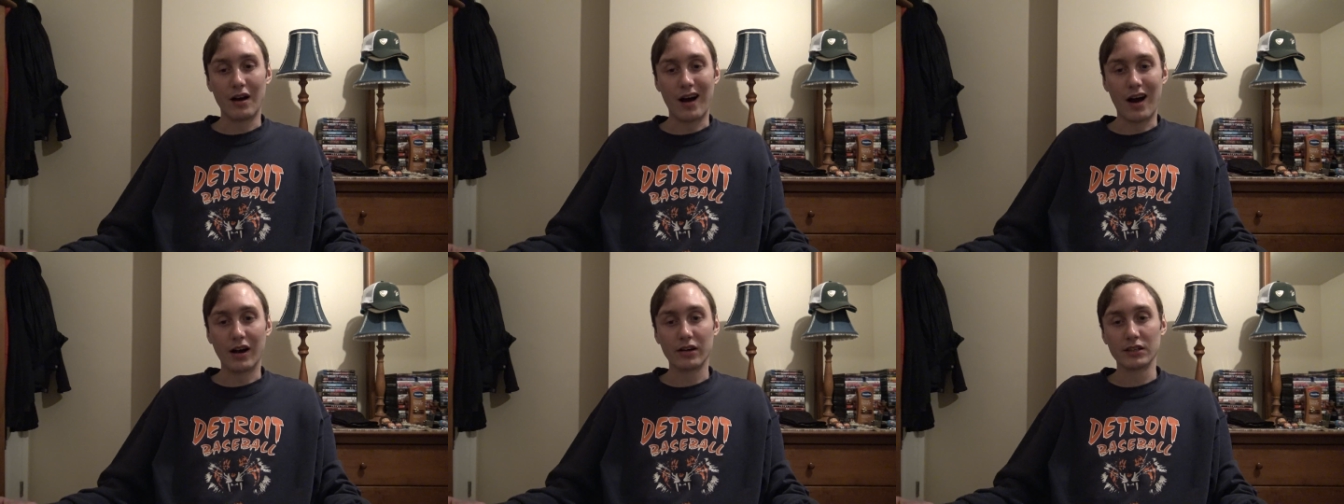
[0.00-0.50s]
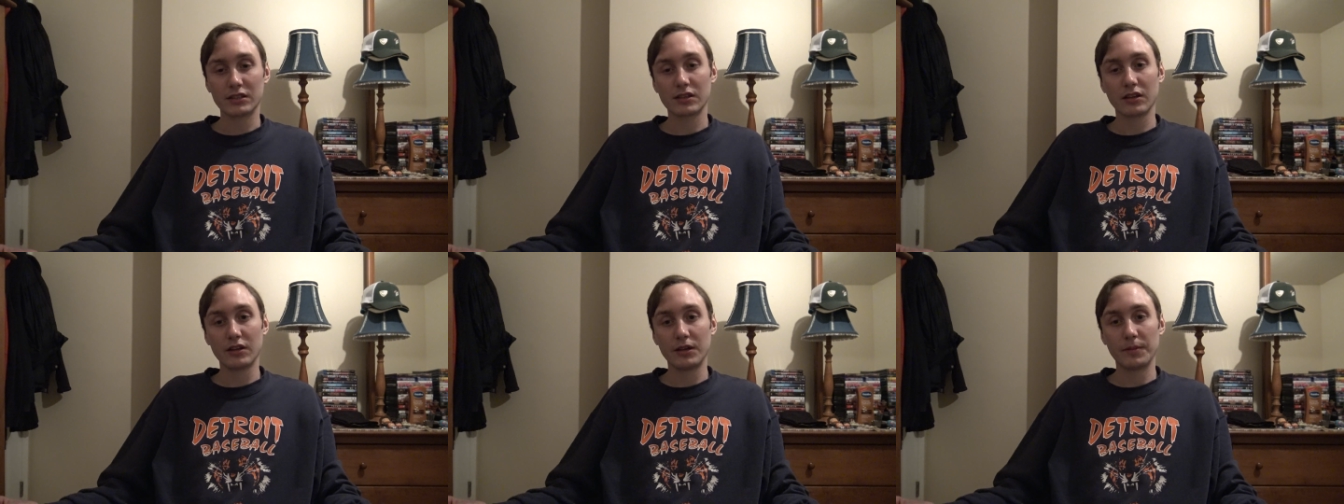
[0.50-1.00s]

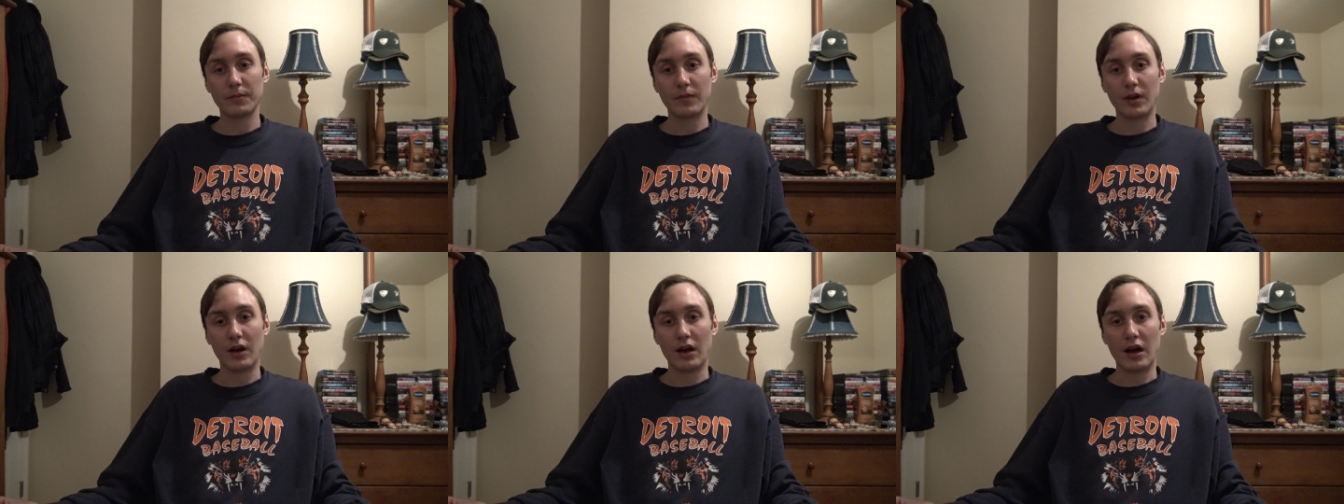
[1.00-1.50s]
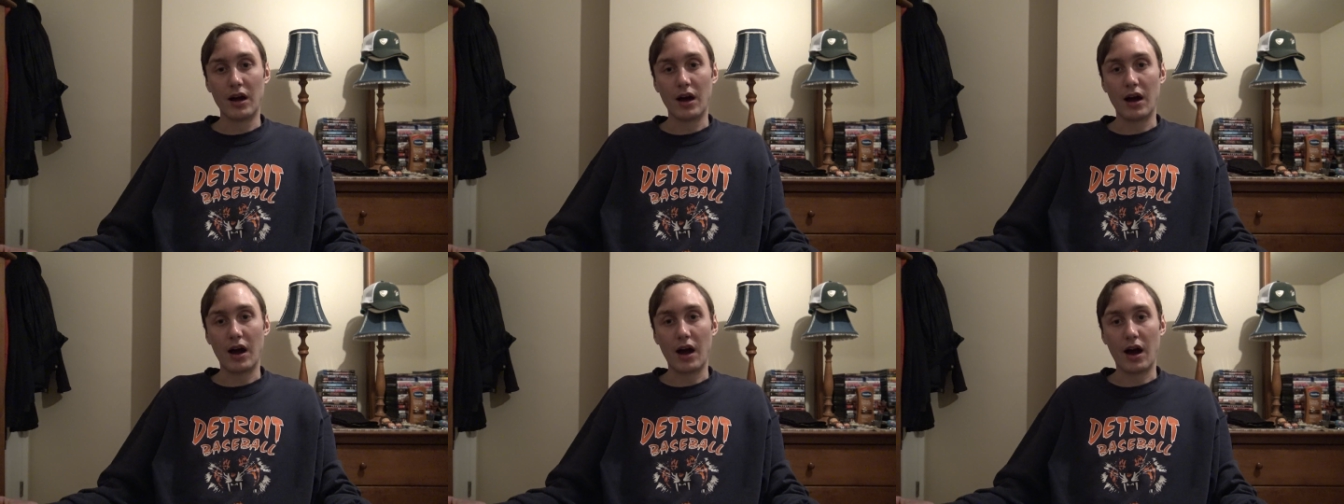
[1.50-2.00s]
honestly,
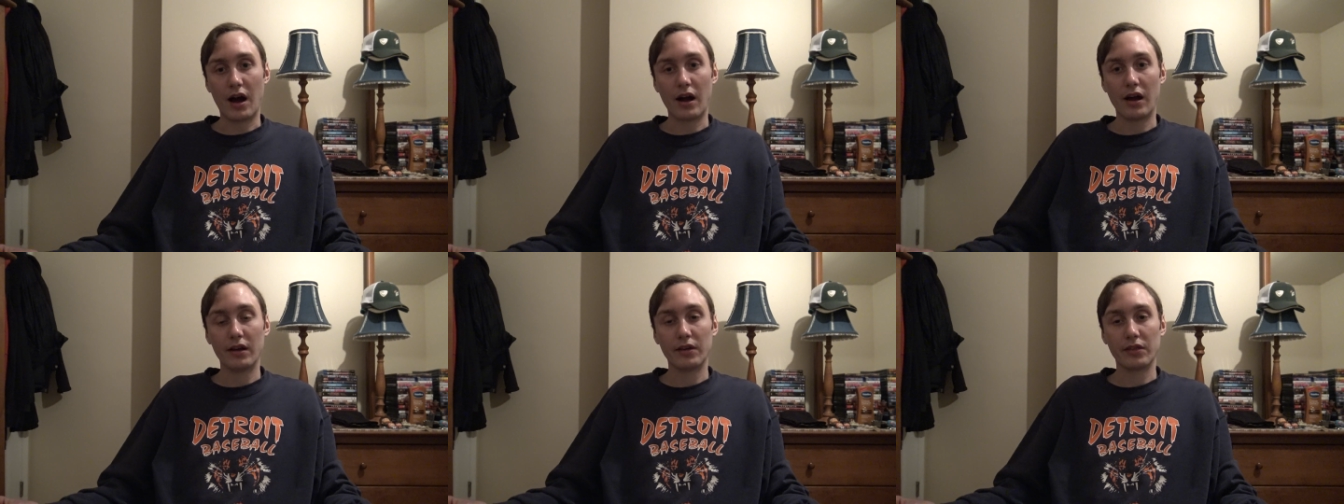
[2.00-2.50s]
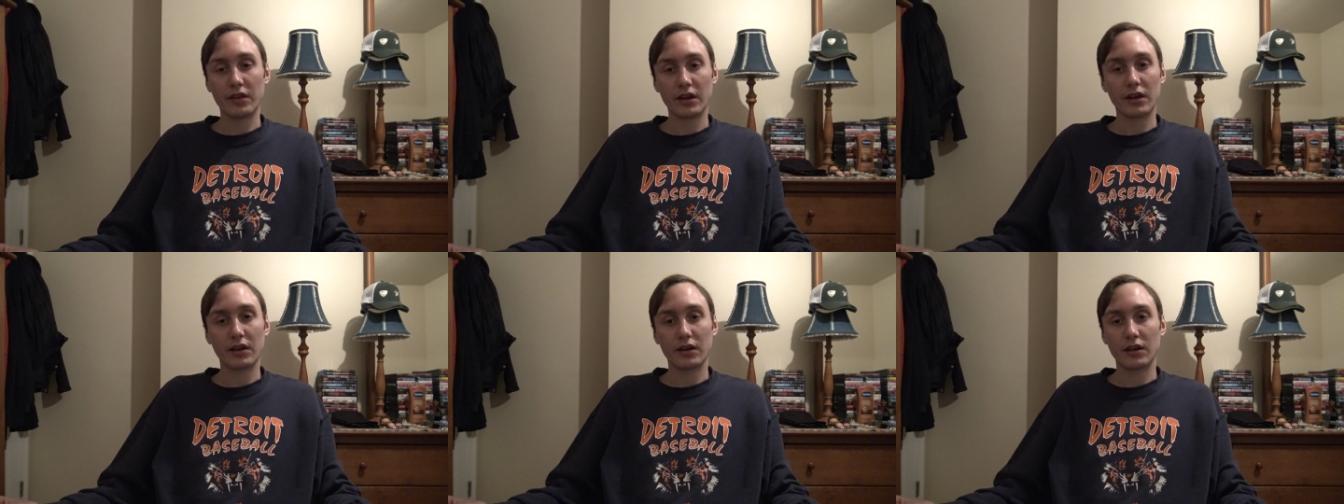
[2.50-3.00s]
I
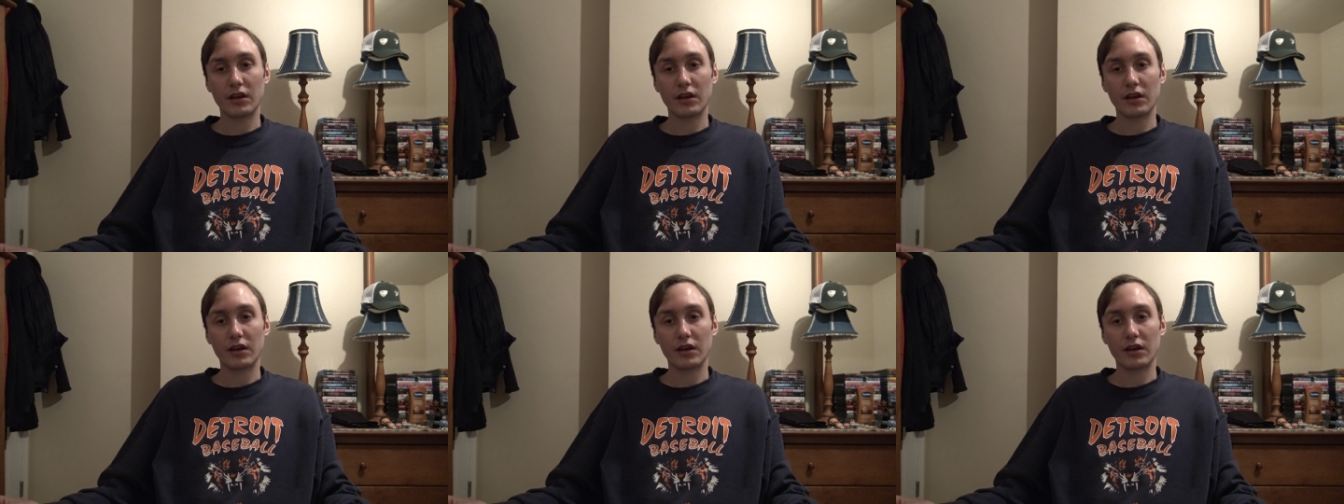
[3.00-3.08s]
think